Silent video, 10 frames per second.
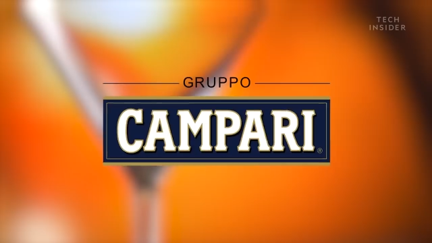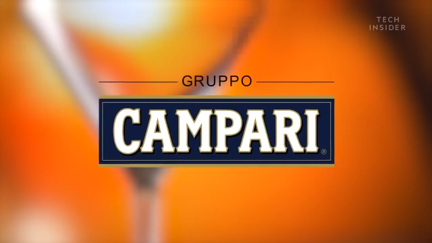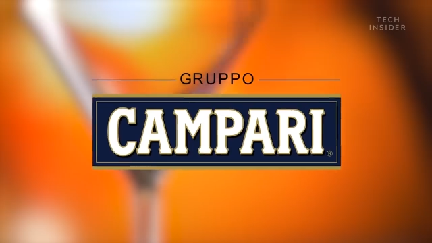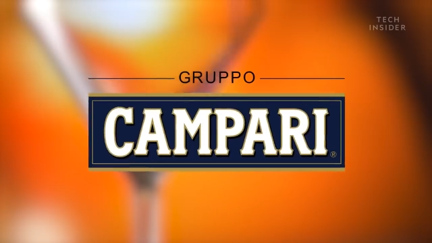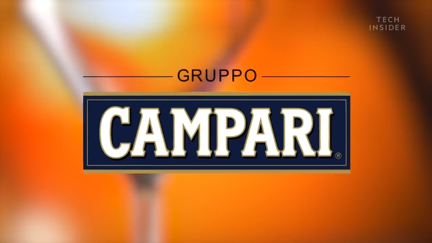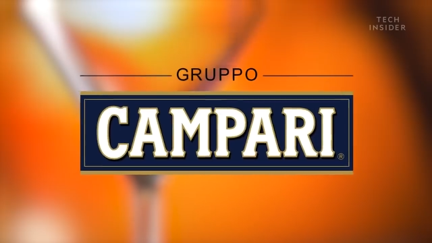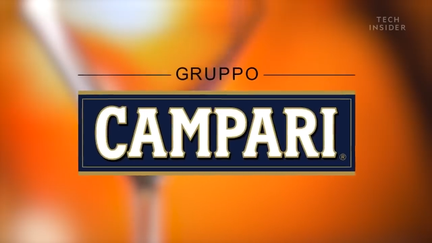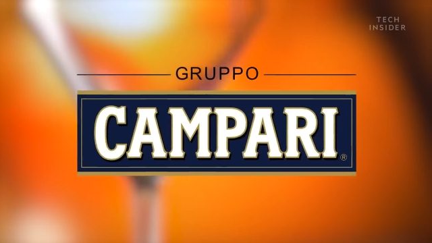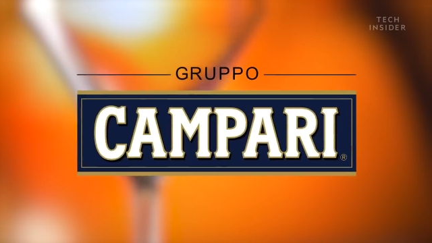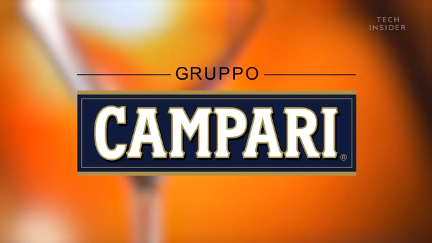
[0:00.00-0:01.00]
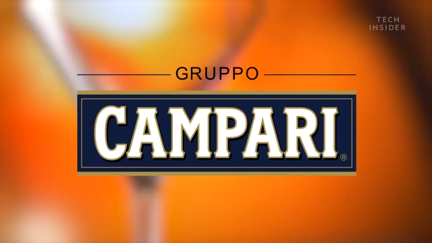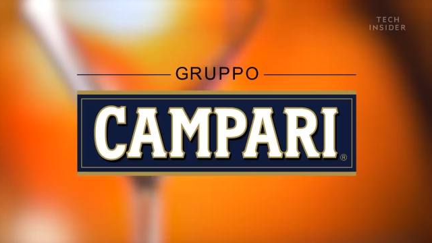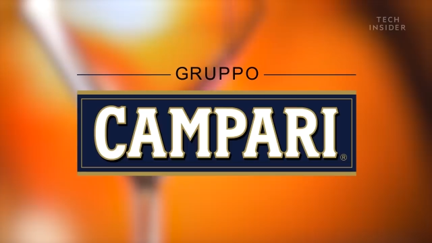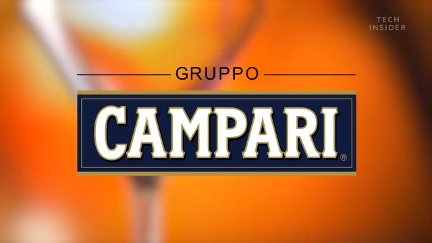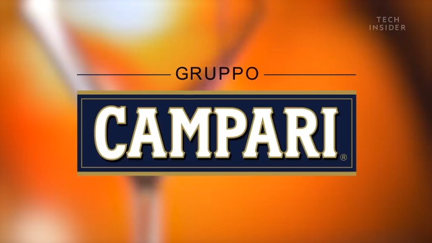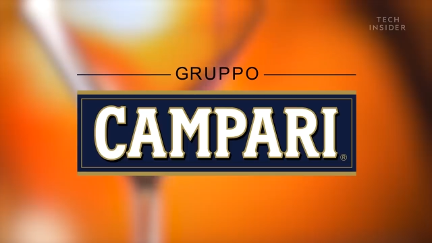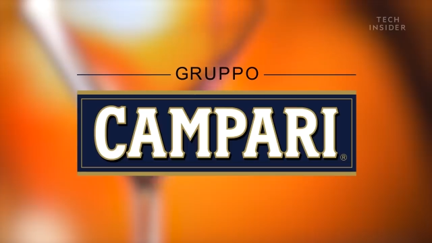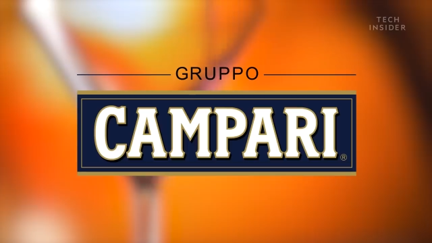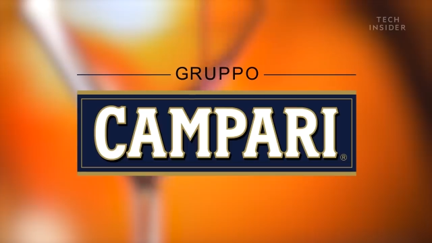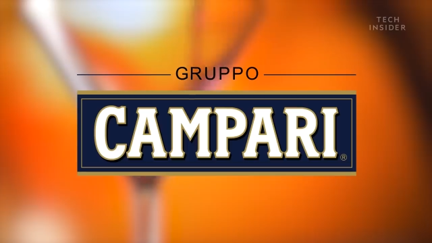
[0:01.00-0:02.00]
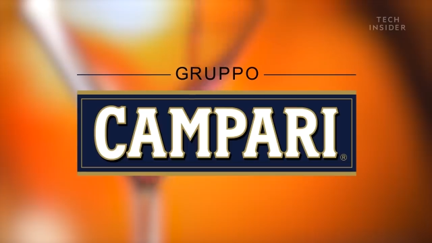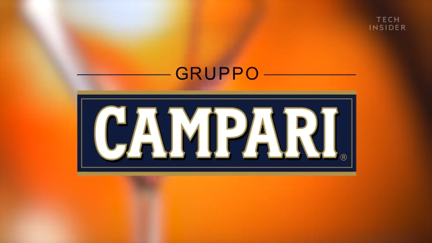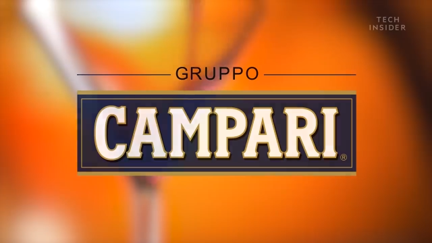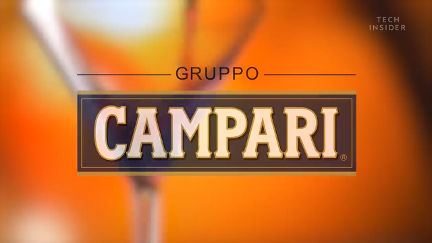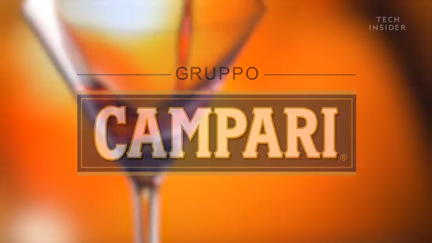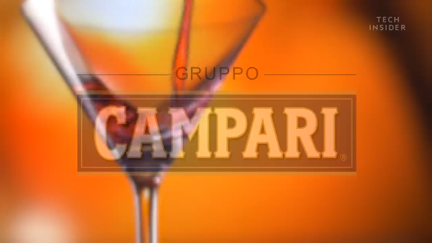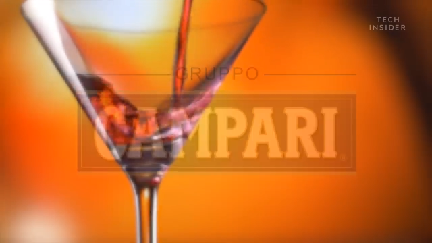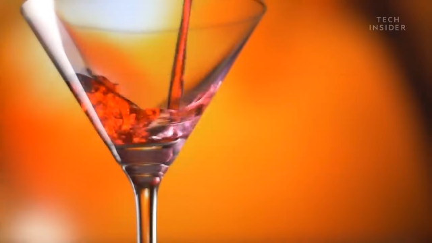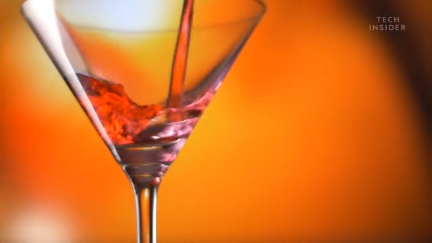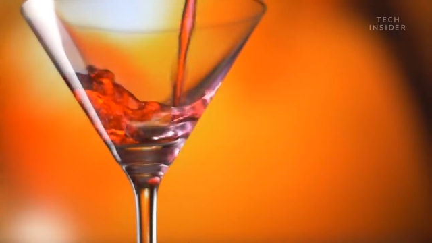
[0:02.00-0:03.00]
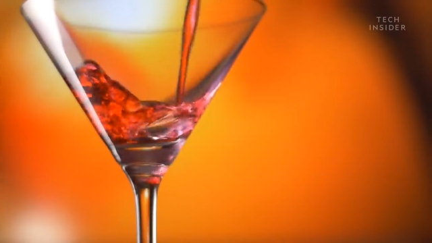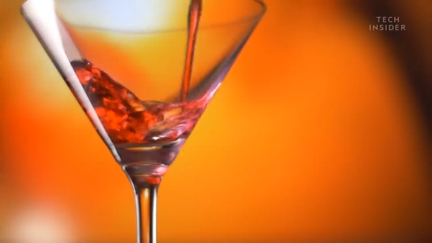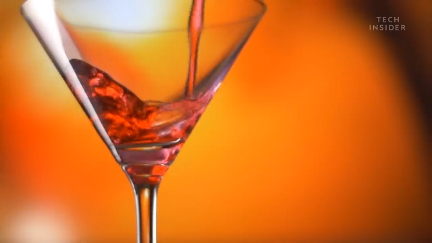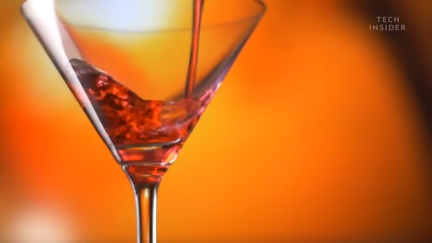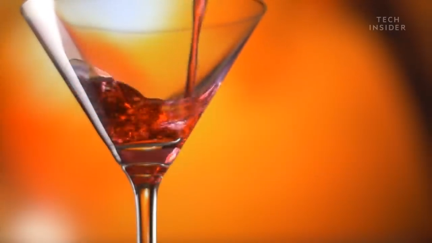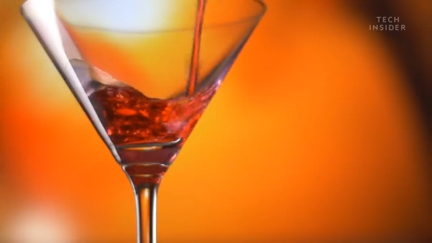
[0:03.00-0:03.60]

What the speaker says: No face is visible, so there are no lips to read.